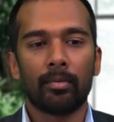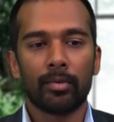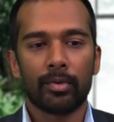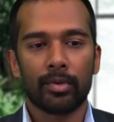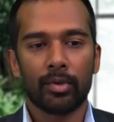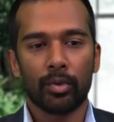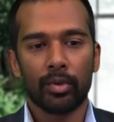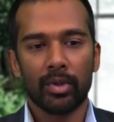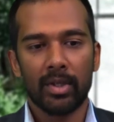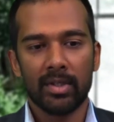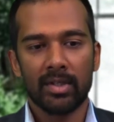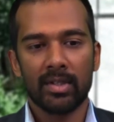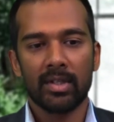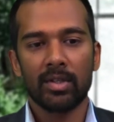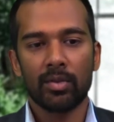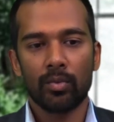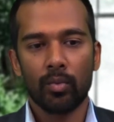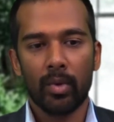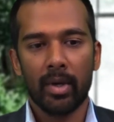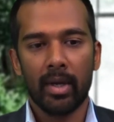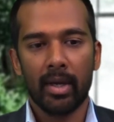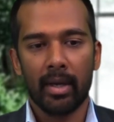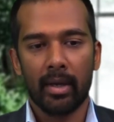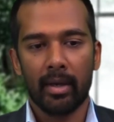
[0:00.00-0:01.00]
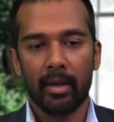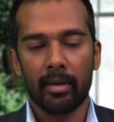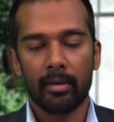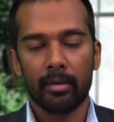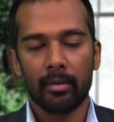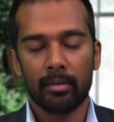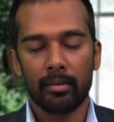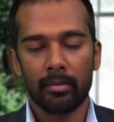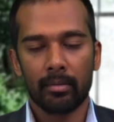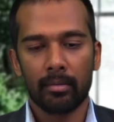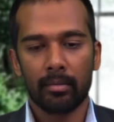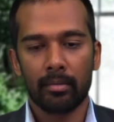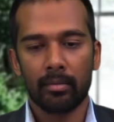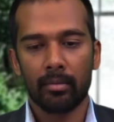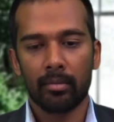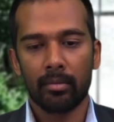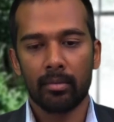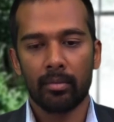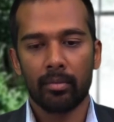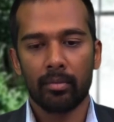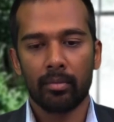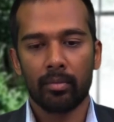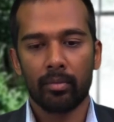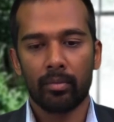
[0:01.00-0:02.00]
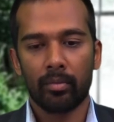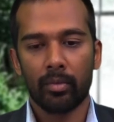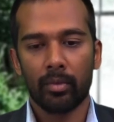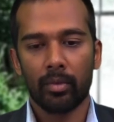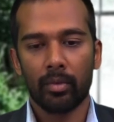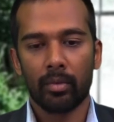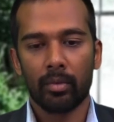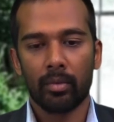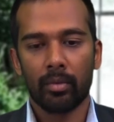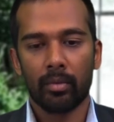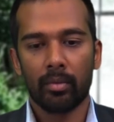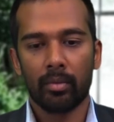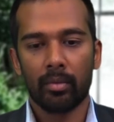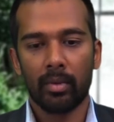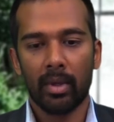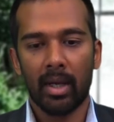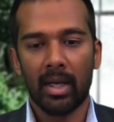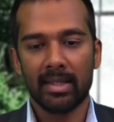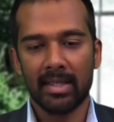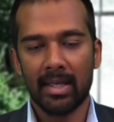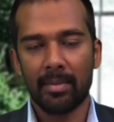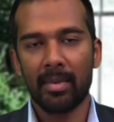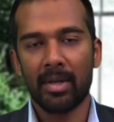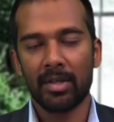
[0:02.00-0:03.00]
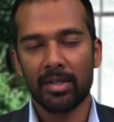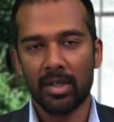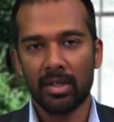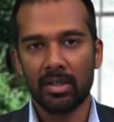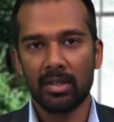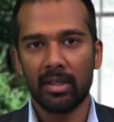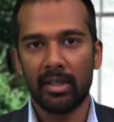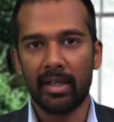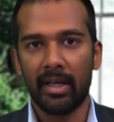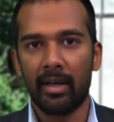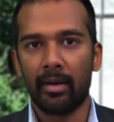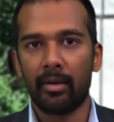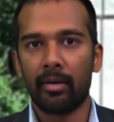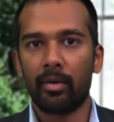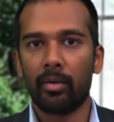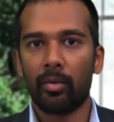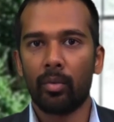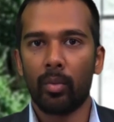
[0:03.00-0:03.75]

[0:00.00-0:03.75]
So this is where, as I mentioned earlier,